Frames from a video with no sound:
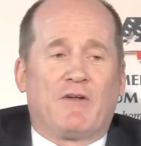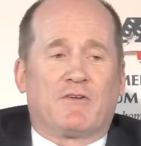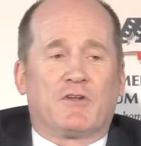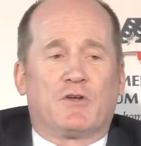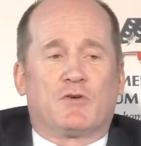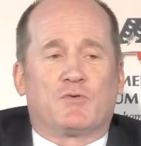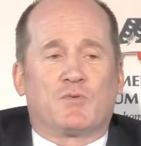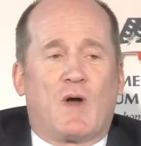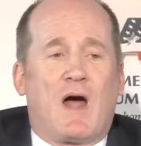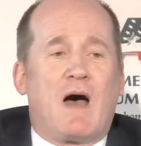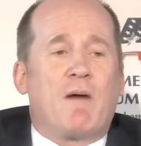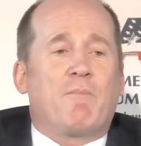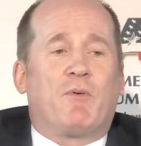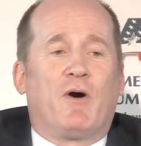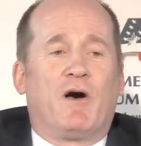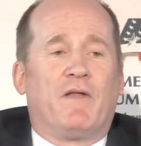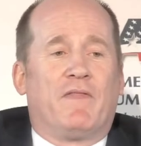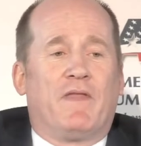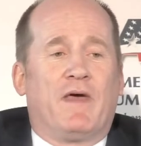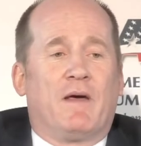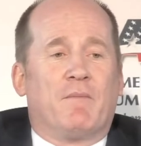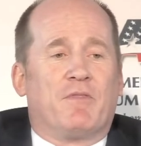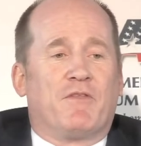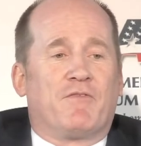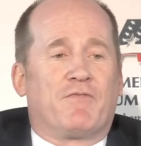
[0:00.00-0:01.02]
to drop on
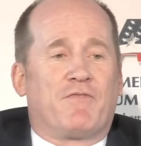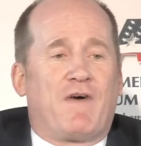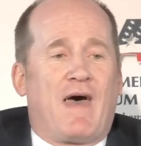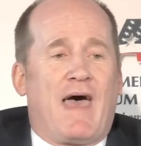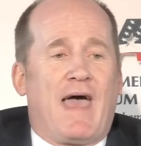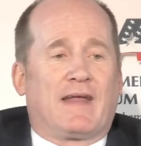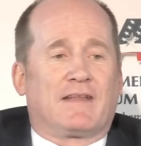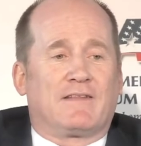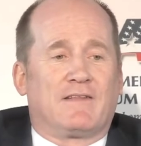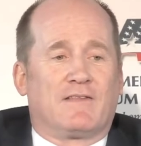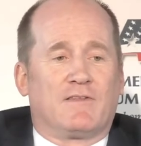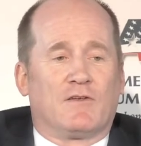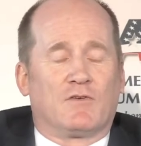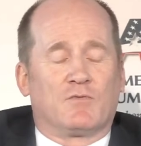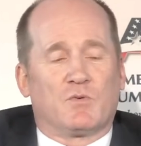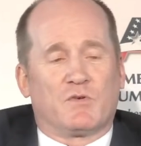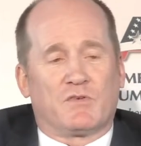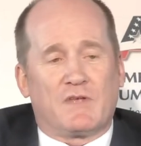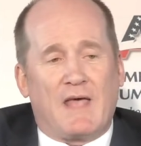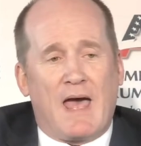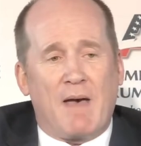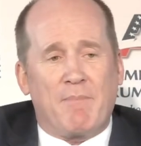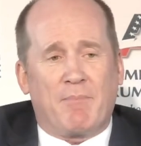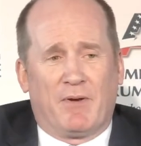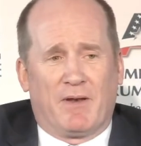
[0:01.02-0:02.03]
them the fact that this was
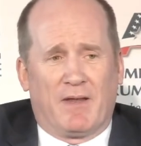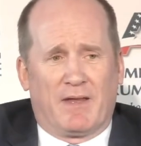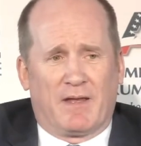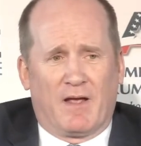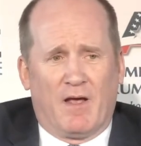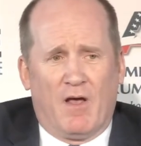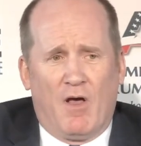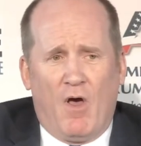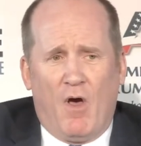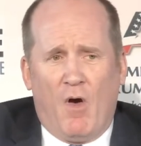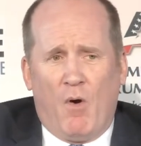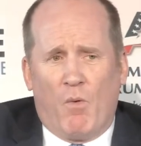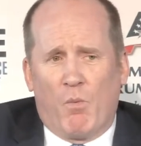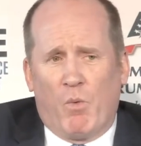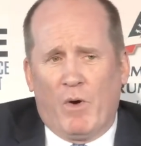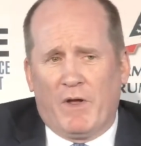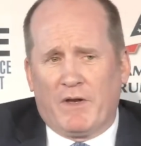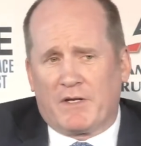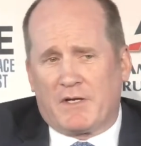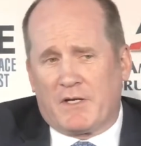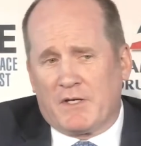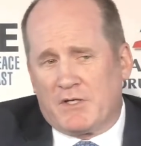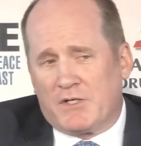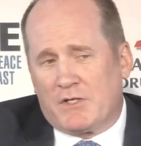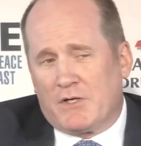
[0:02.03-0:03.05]
happening. When
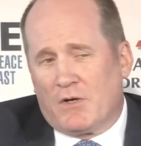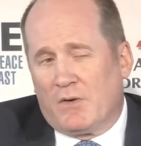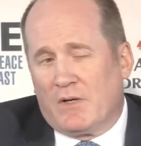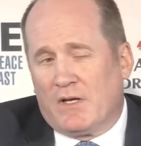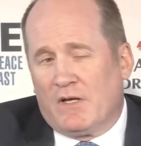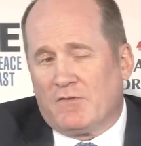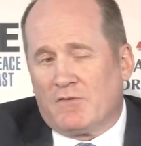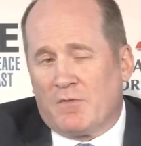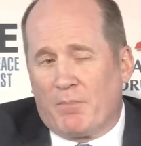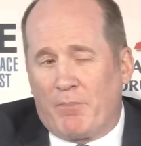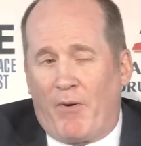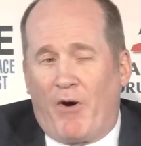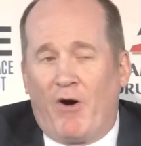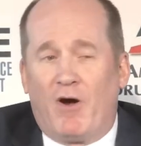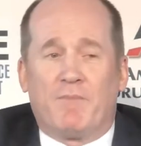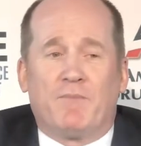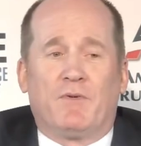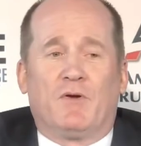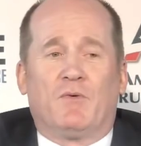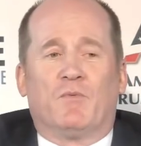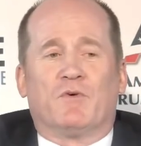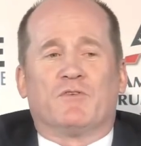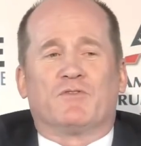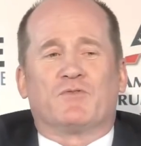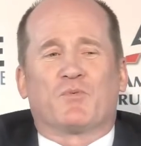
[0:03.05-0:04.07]
Khashoggi's
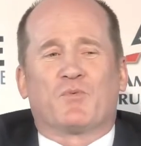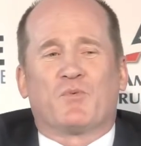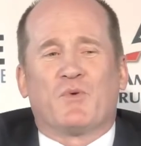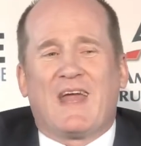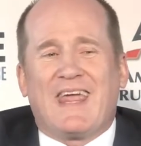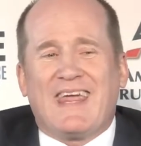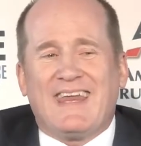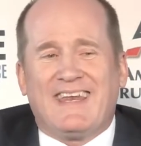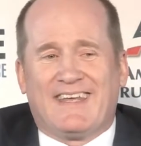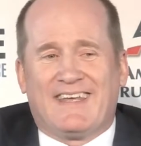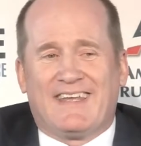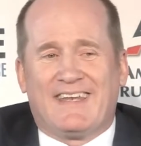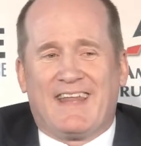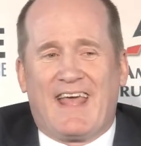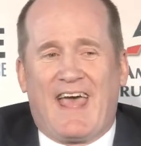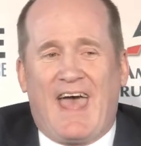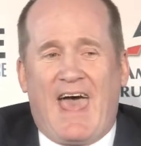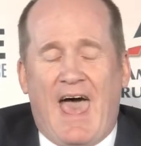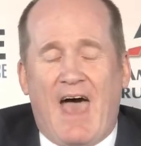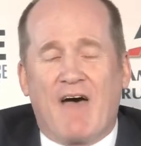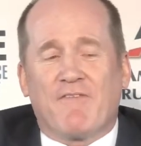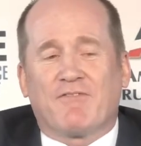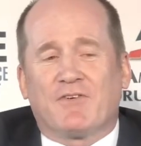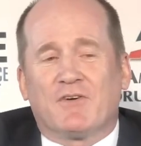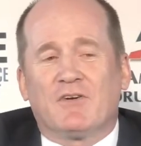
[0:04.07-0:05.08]
apartment was raided
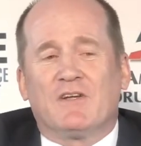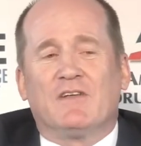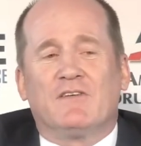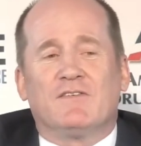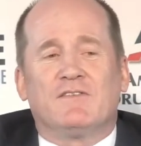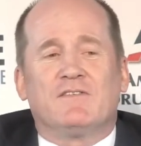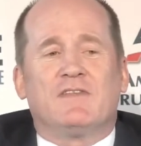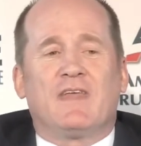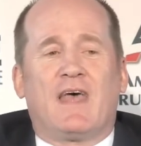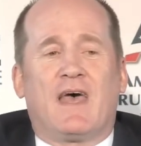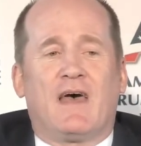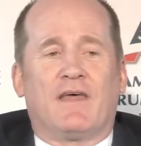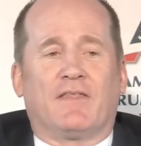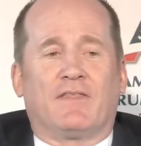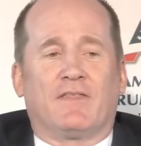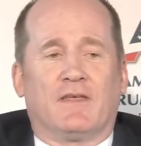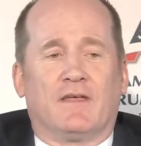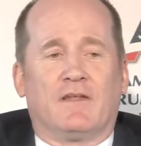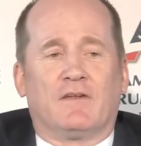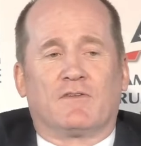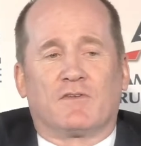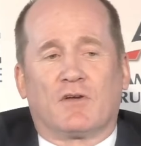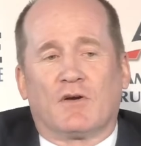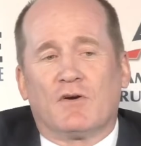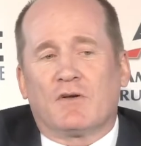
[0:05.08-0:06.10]
after his death
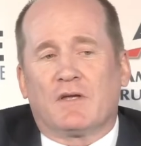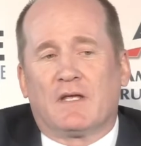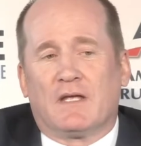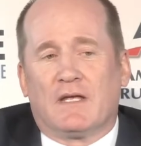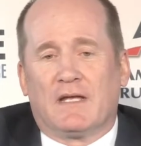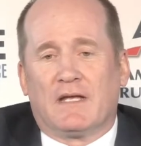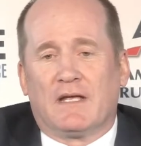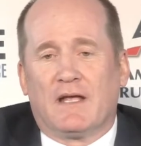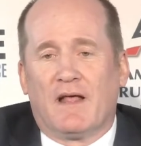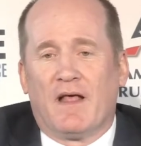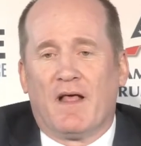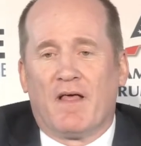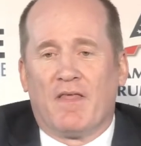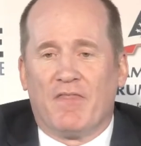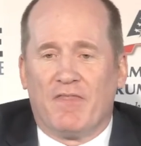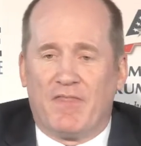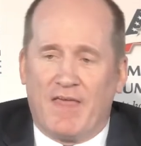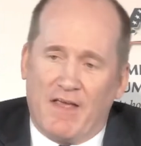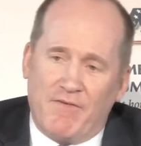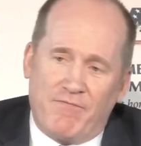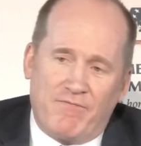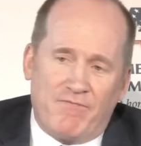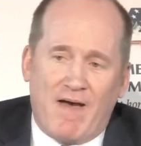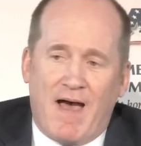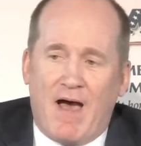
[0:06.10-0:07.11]
in Turkey,
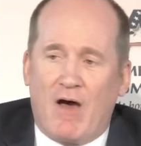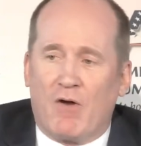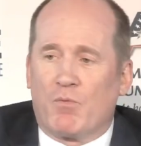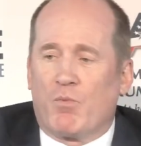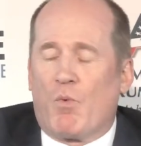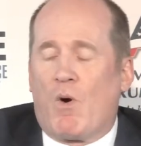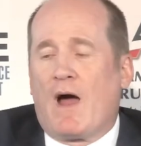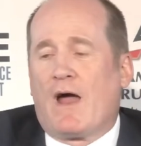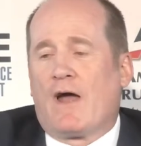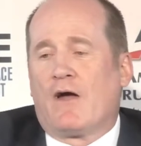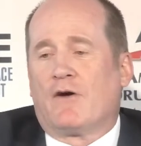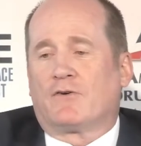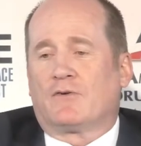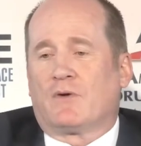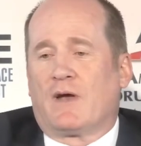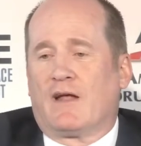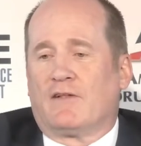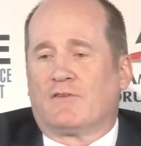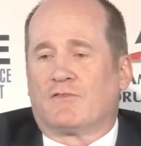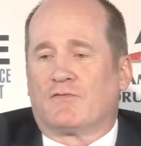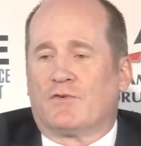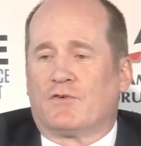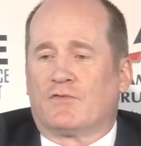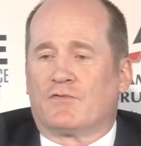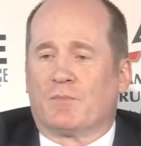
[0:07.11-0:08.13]
they found wire
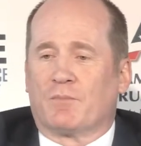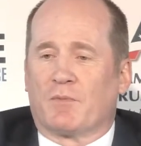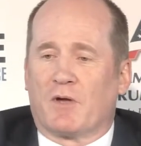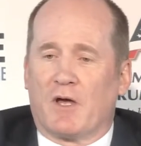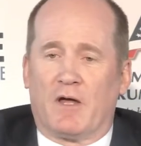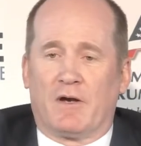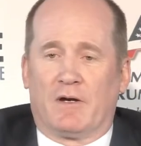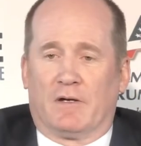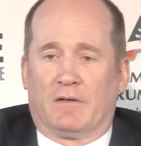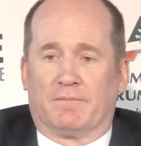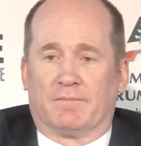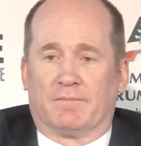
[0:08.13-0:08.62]
transfers from Qatar.